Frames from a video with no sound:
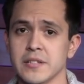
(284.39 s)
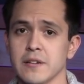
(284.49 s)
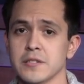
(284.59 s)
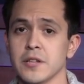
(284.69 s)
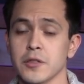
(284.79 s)

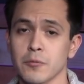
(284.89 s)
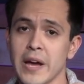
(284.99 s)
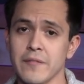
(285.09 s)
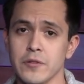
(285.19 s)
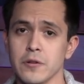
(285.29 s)
There's the
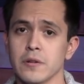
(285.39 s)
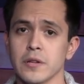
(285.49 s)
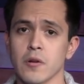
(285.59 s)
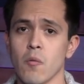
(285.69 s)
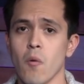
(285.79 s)
threat of
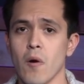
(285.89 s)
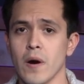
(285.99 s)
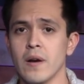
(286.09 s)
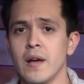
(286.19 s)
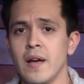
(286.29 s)
nuclear
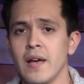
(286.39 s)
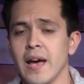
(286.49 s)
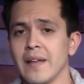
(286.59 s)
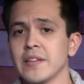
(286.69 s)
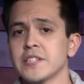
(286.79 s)
war.
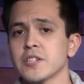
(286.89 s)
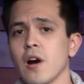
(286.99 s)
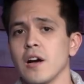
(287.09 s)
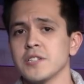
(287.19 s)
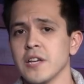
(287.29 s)
And this is
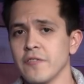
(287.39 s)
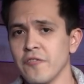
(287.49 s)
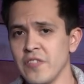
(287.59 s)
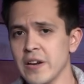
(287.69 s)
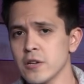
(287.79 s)
causing
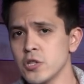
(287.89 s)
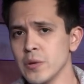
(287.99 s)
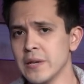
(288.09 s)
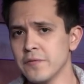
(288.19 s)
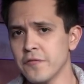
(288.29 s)
fear to
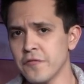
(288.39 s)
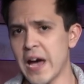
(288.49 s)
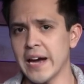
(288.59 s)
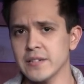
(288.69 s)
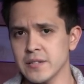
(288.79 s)

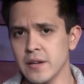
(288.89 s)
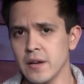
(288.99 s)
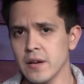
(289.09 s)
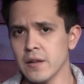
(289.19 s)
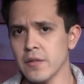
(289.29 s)
infect
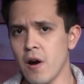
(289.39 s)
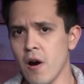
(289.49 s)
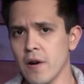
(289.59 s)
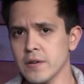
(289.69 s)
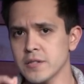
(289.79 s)
the
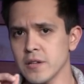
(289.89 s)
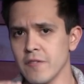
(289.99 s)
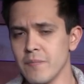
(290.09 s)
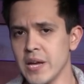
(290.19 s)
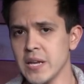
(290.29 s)
hearts
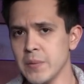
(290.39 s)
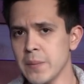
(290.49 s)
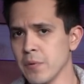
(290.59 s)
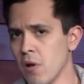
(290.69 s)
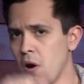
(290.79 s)
of many
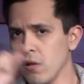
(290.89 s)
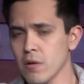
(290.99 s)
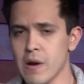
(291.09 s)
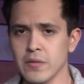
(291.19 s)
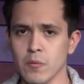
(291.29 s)
people all
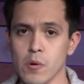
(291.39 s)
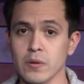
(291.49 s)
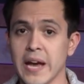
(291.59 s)
around the world.